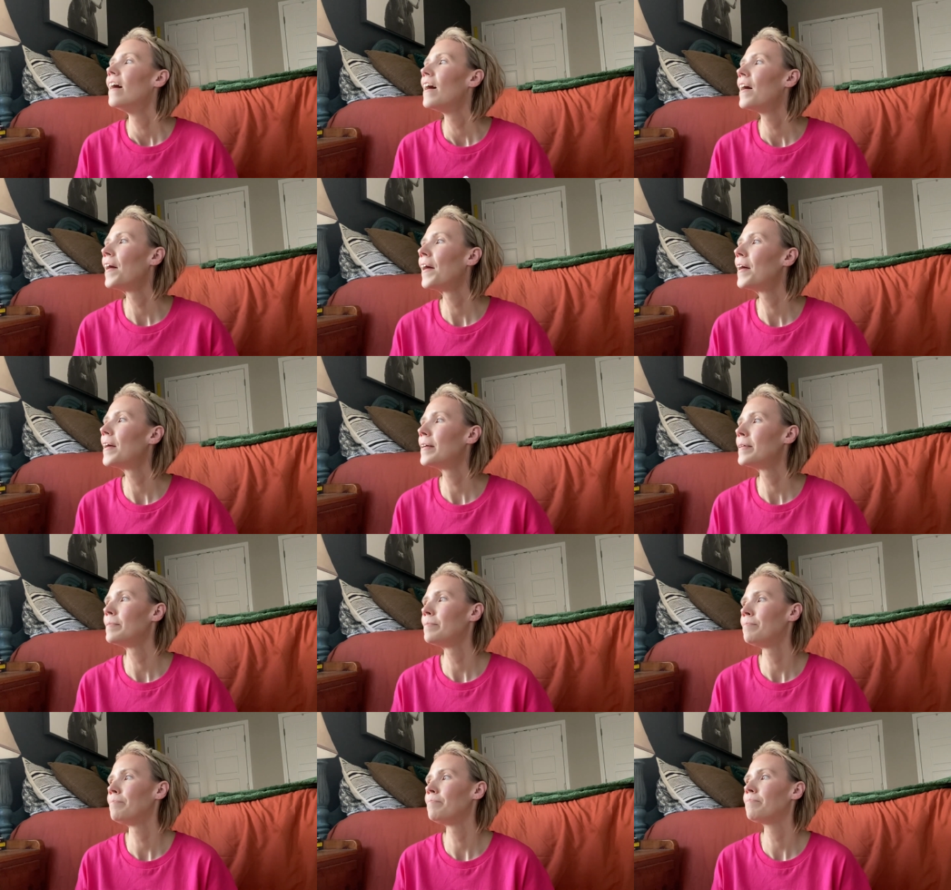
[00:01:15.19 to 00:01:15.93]
But
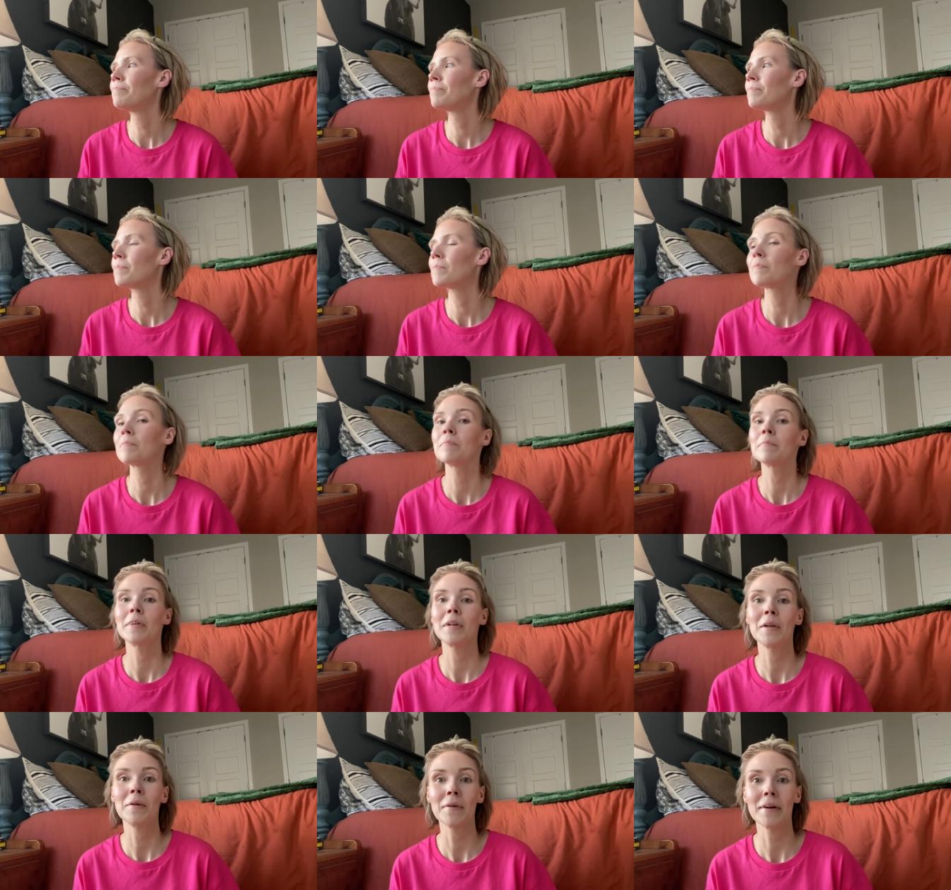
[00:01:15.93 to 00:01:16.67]

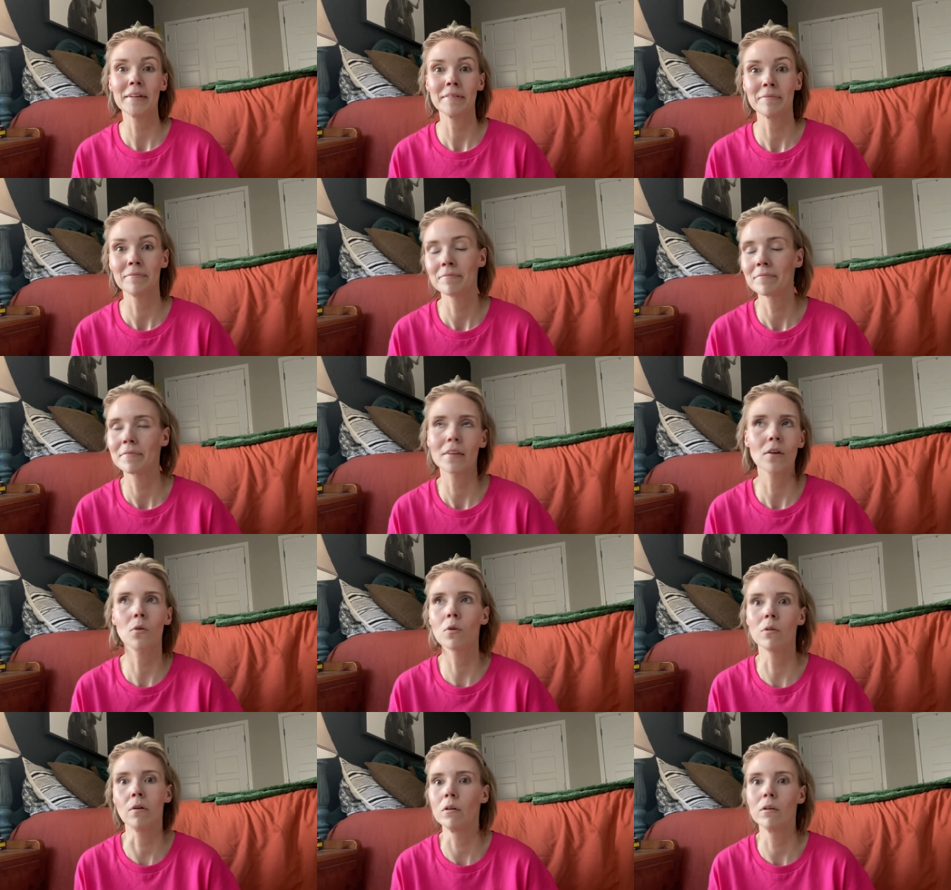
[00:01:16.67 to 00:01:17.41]
anyway.
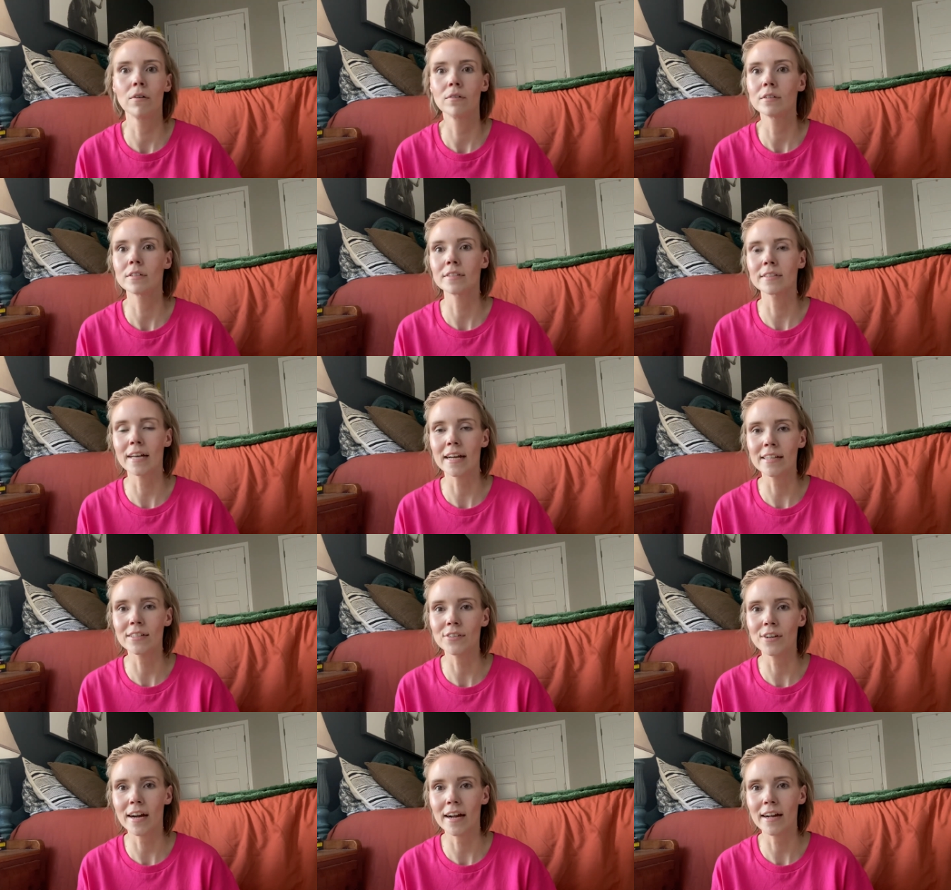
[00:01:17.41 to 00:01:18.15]
Oh,
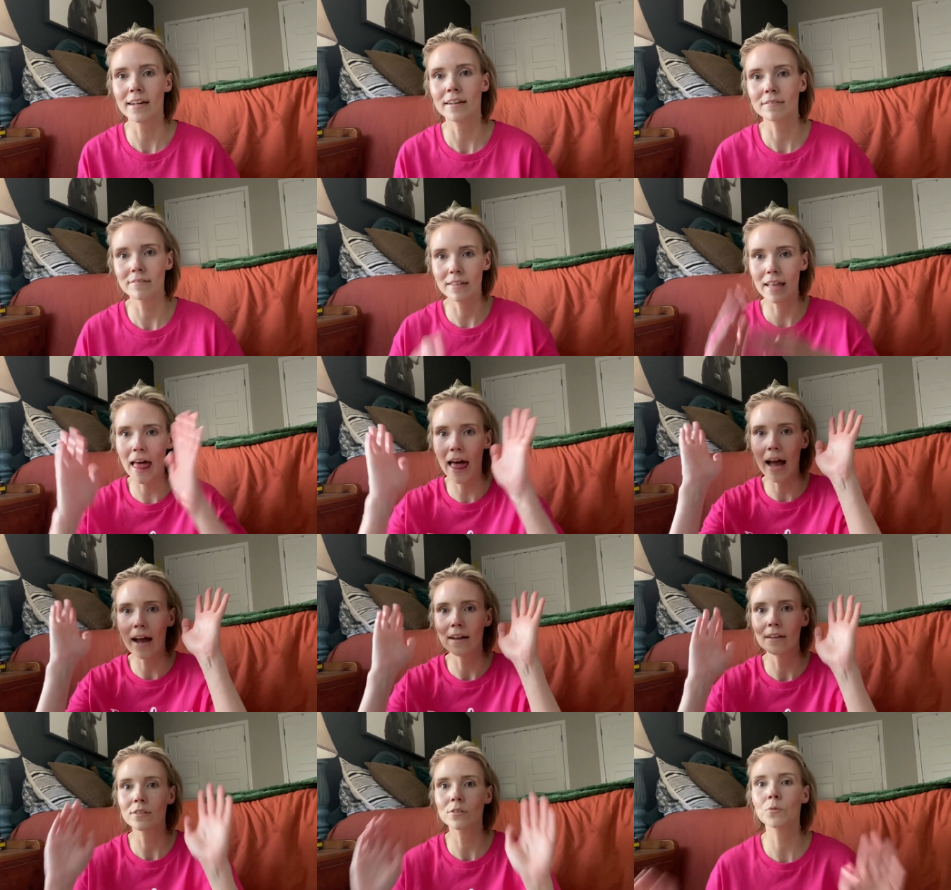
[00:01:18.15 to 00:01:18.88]
sidetrack. Ah,
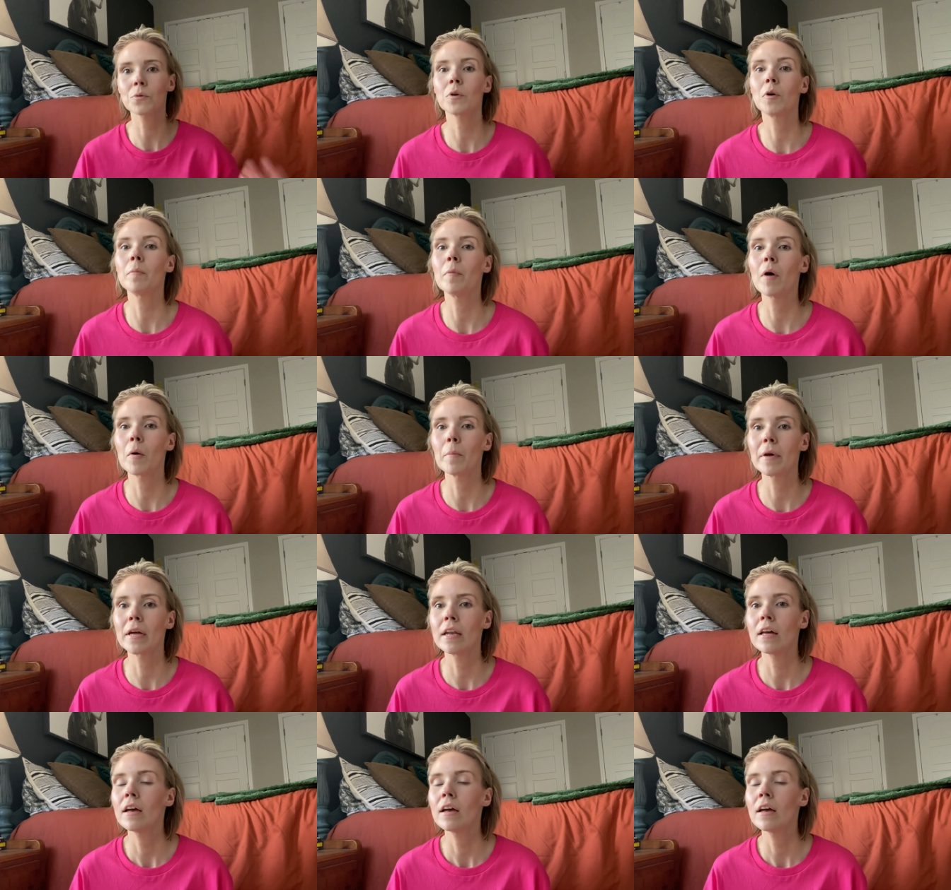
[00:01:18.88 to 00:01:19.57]
squirrel moment.